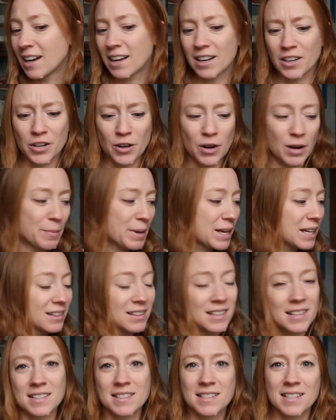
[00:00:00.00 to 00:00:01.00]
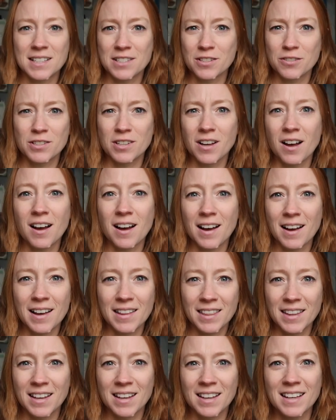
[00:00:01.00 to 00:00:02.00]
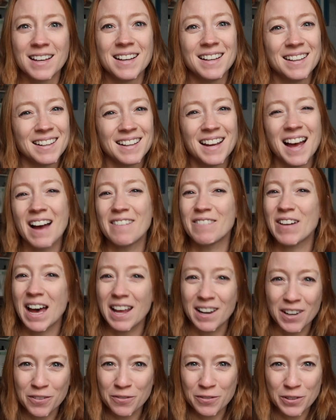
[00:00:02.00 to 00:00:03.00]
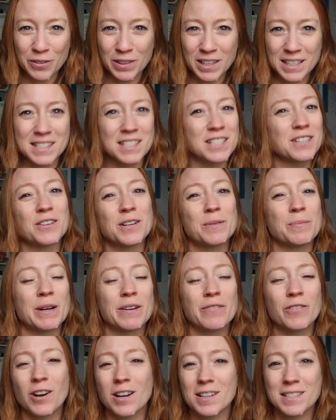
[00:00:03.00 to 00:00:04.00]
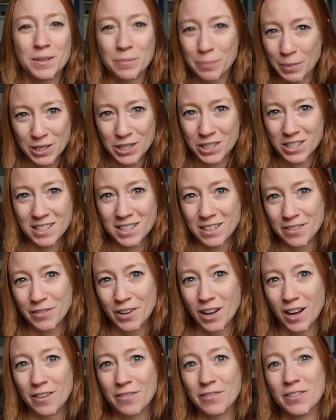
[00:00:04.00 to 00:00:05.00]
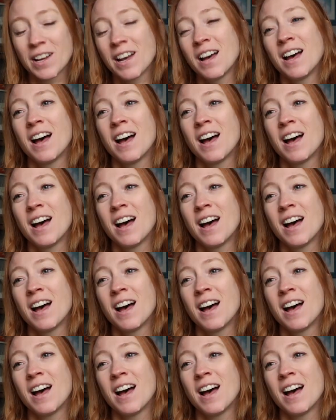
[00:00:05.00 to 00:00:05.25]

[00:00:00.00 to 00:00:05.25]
I don't know, I made a list, as you saw, I think. I've added a few things to it, but I've crossed a bunch of stuff off.